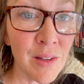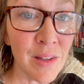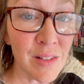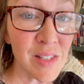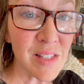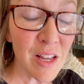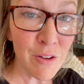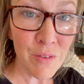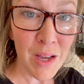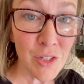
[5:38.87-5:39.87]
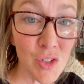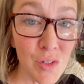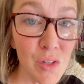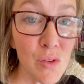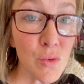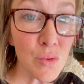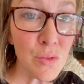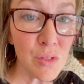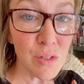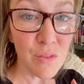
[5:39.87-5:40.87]
instead of actually
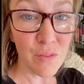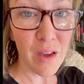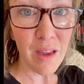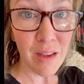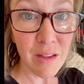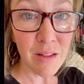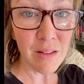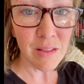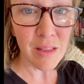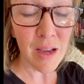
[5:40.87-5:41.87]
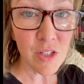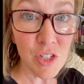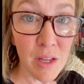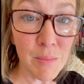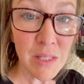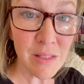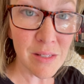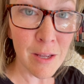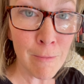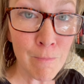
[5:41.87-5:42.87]
crucifying that shame and
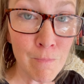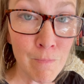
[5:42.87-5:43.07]
sin.